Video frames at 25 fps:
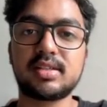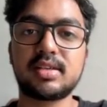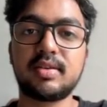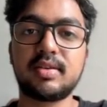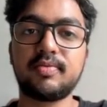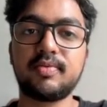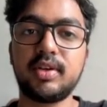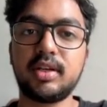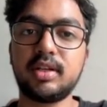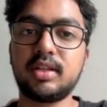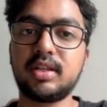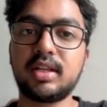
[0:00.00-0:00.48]

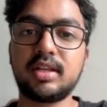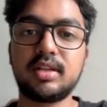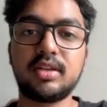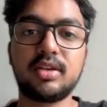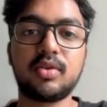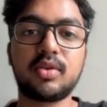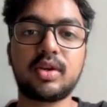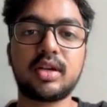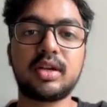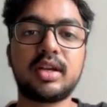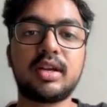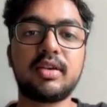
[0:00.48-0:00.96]
then you can
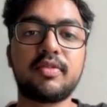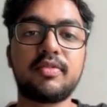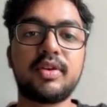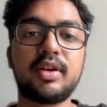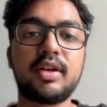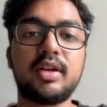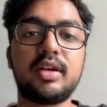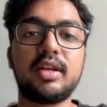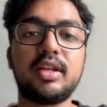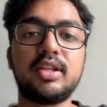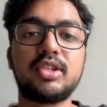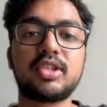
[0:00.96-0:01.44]
definitely
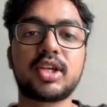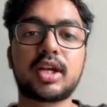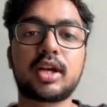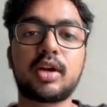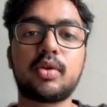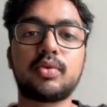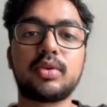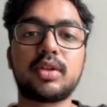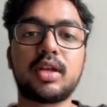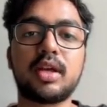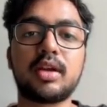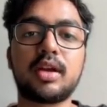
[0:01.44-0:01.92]
check out their
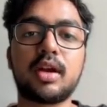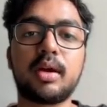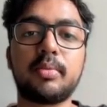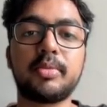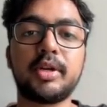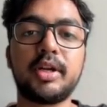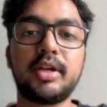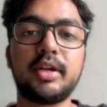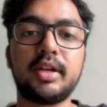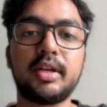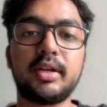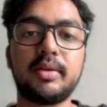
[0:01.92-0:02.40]

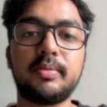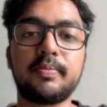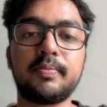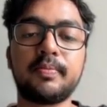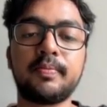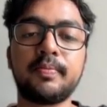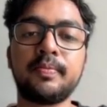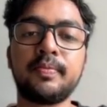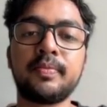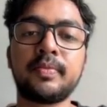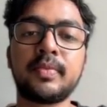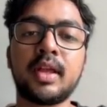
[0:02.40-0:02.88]
community.
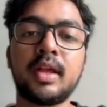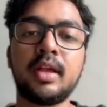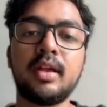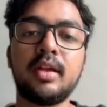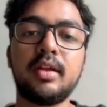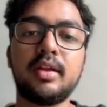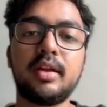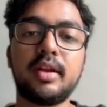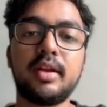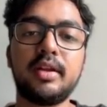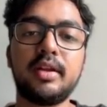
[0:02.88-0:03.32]
Right.